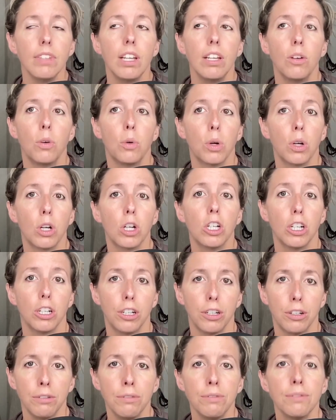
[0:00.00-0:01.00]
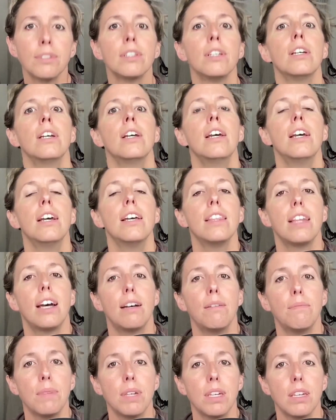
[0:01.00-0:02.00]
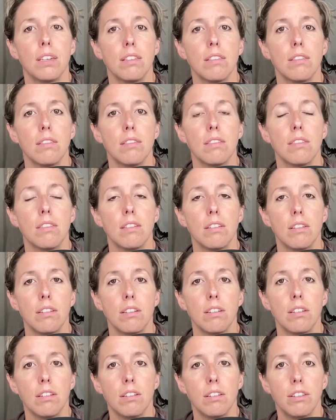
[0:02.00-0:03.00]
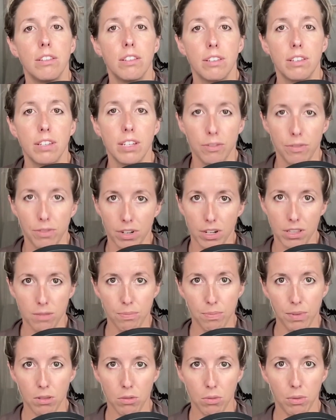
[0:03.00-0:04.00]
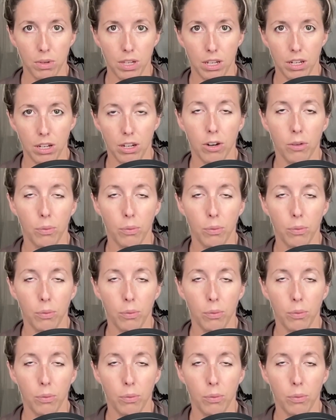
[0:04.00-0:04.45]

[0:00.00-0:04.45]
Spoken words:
or curves, that means the difference between your